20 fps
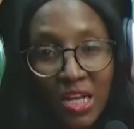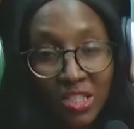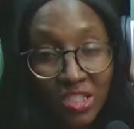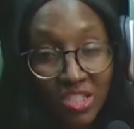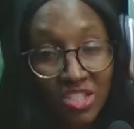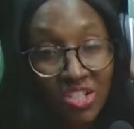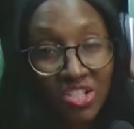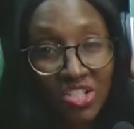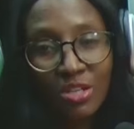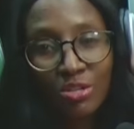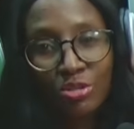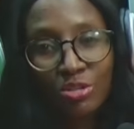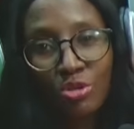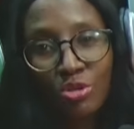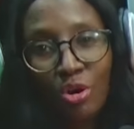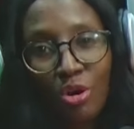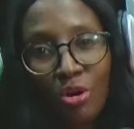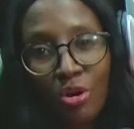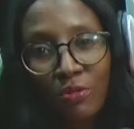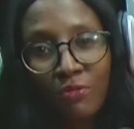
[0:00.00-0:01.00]
teachers
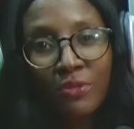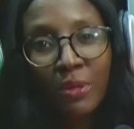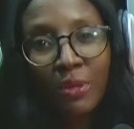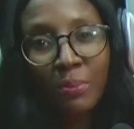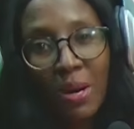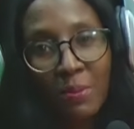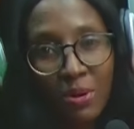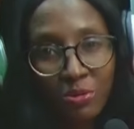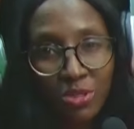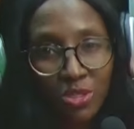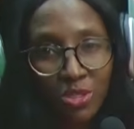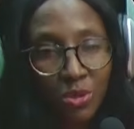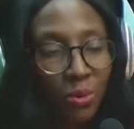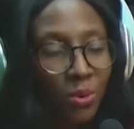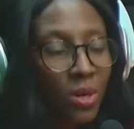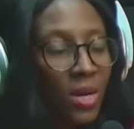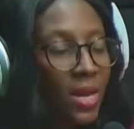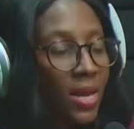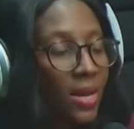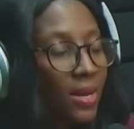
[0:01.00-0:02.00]
of the primary
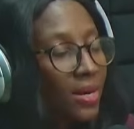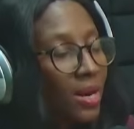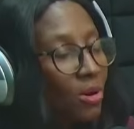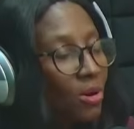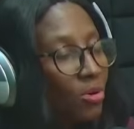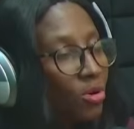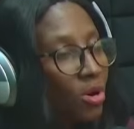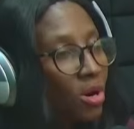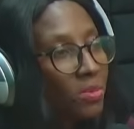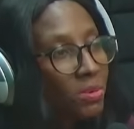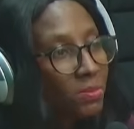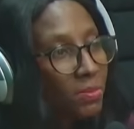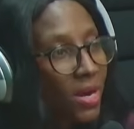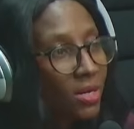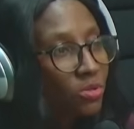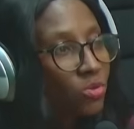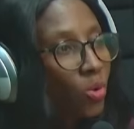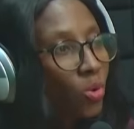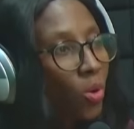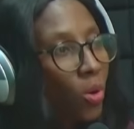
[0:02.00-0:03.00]
school. Now, coming
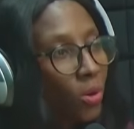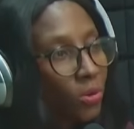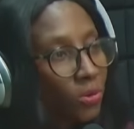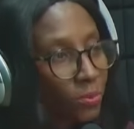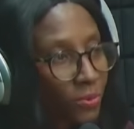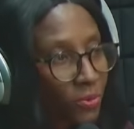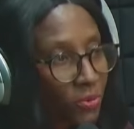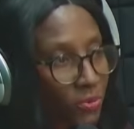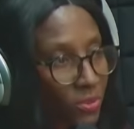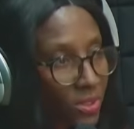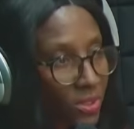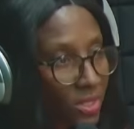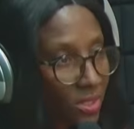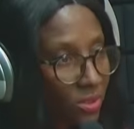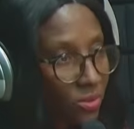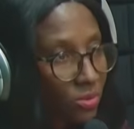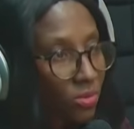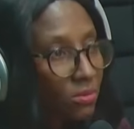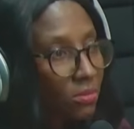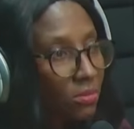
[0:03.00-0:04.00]
back to all the
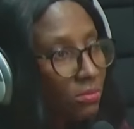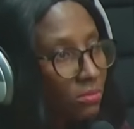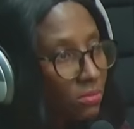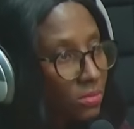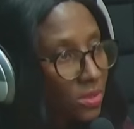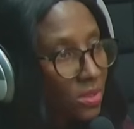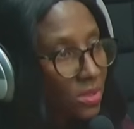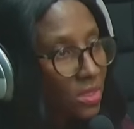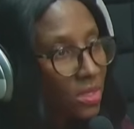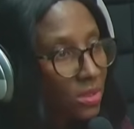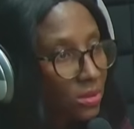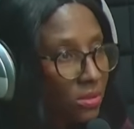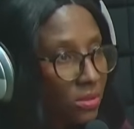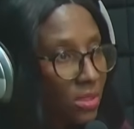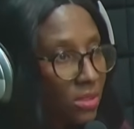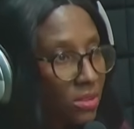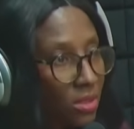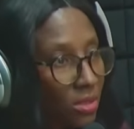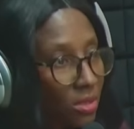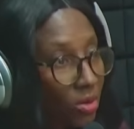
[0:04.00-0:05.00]
protests,
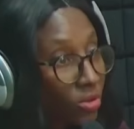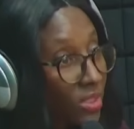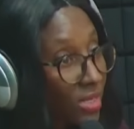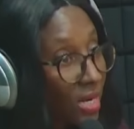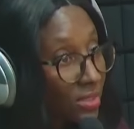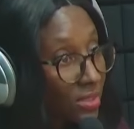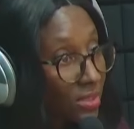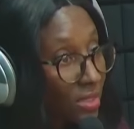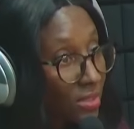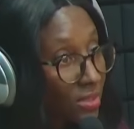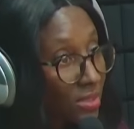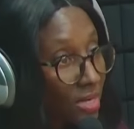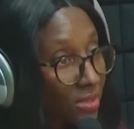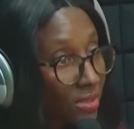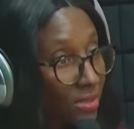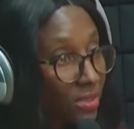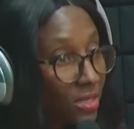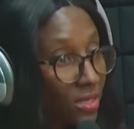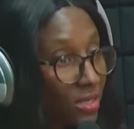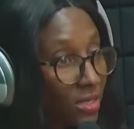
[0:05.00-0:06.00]
since they say on the 30th,
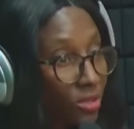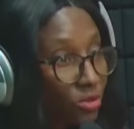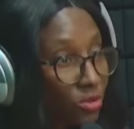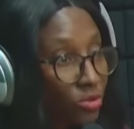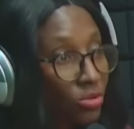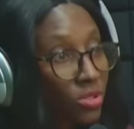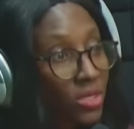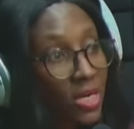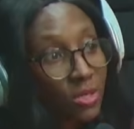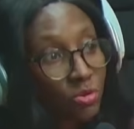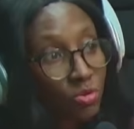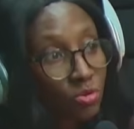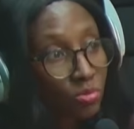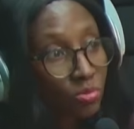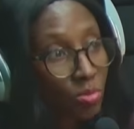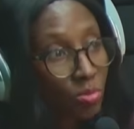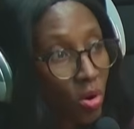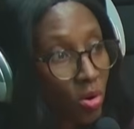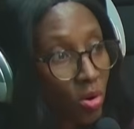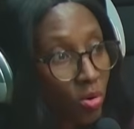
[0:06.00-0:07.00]
yesterday, today, and
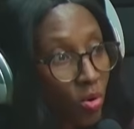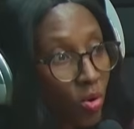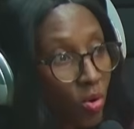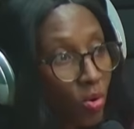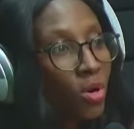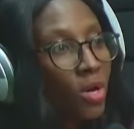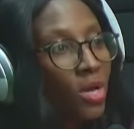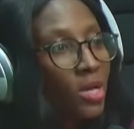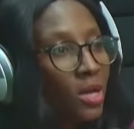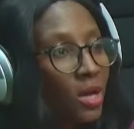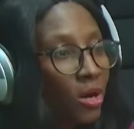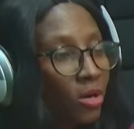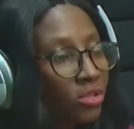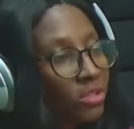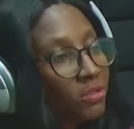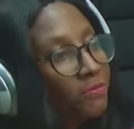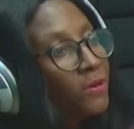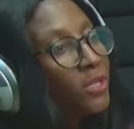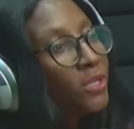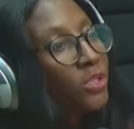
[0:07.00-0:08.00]
tomorrow,
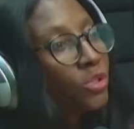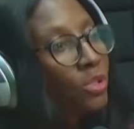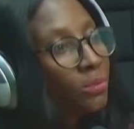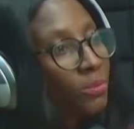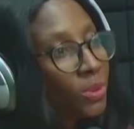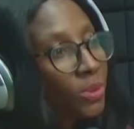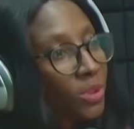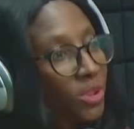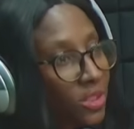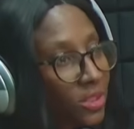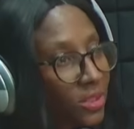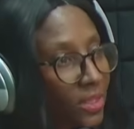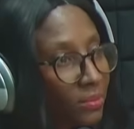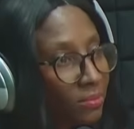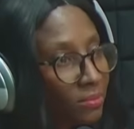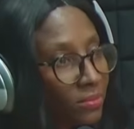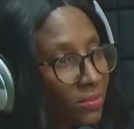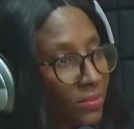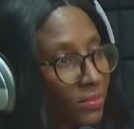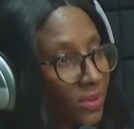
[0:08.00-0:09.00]
different joint bodies,
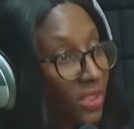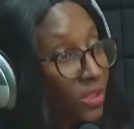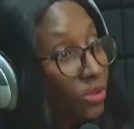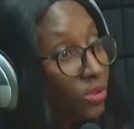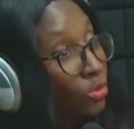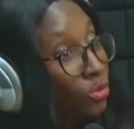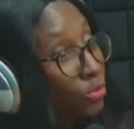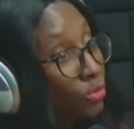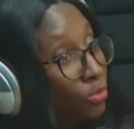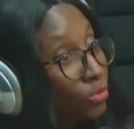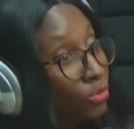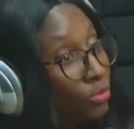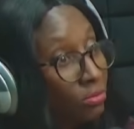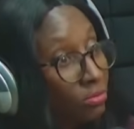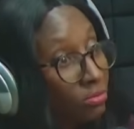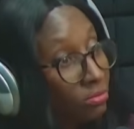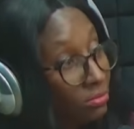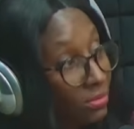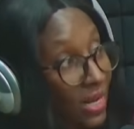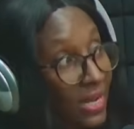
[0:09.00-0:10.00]
they do
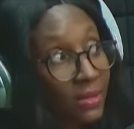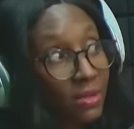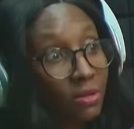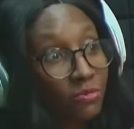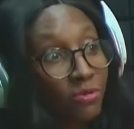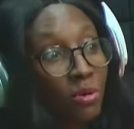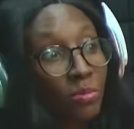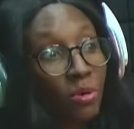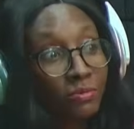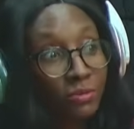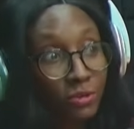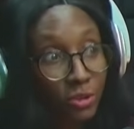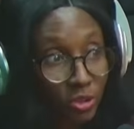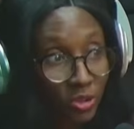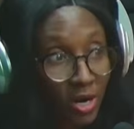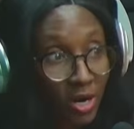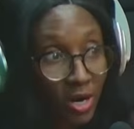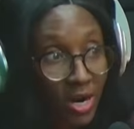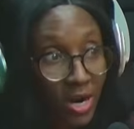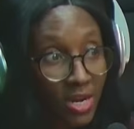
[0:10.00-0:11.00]
like a form of
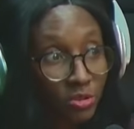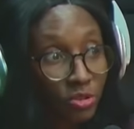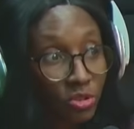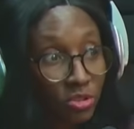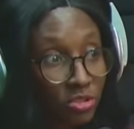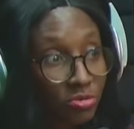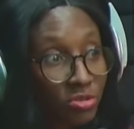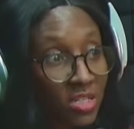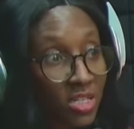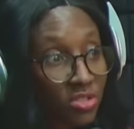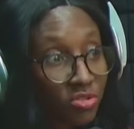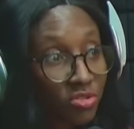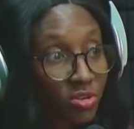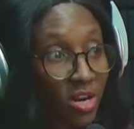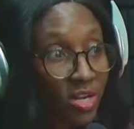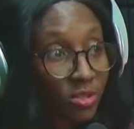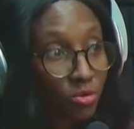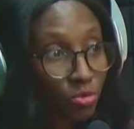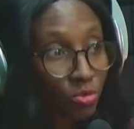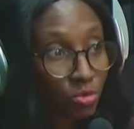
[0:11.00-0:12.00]
strike, just 3-day
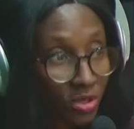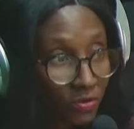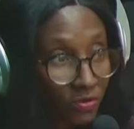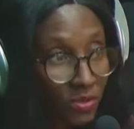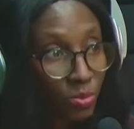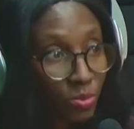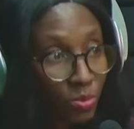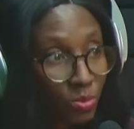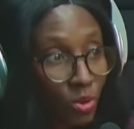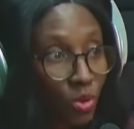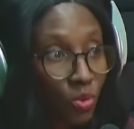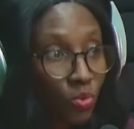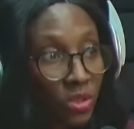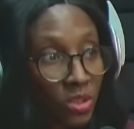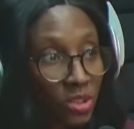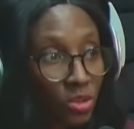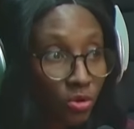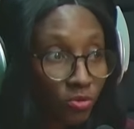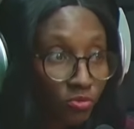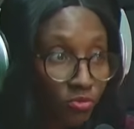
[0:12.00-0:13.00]
strike to give small
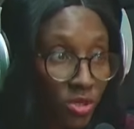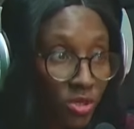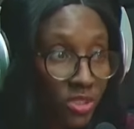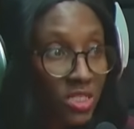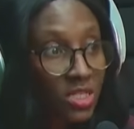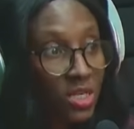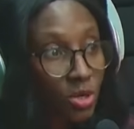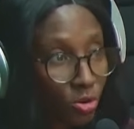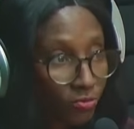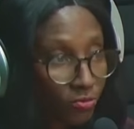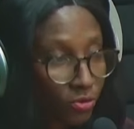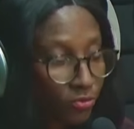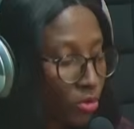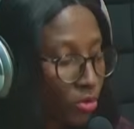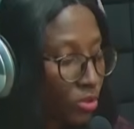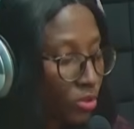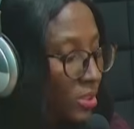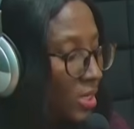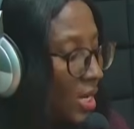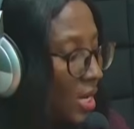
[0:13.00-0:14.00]
warning of waiting they come for
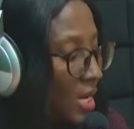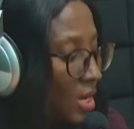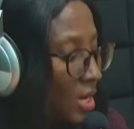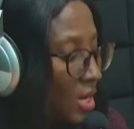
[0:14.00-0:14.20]
front.